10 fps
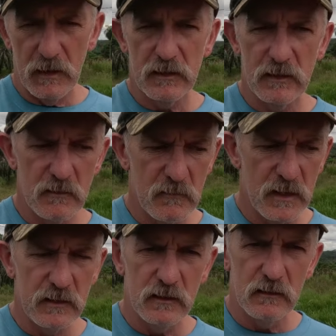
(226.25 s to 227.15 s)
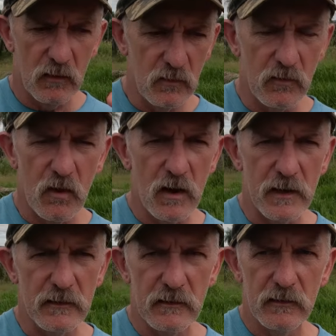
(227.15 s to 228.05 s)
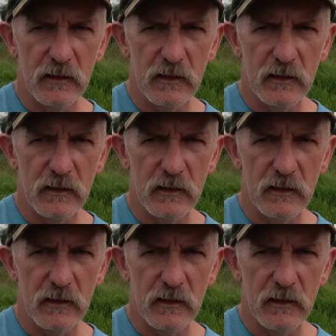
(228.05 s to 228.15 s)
making your money online.